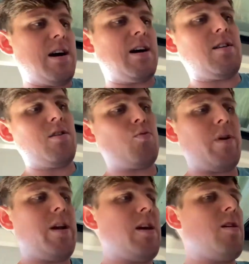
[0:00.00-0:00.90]
good
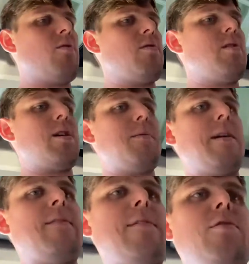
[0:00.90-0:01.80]
radio, I mean,
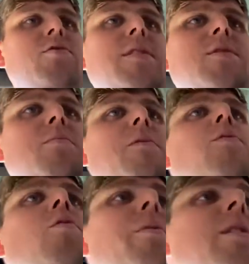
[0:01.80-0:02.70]
I've never tried this one
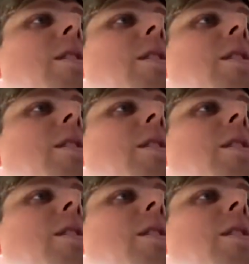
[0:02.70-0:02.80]
before, but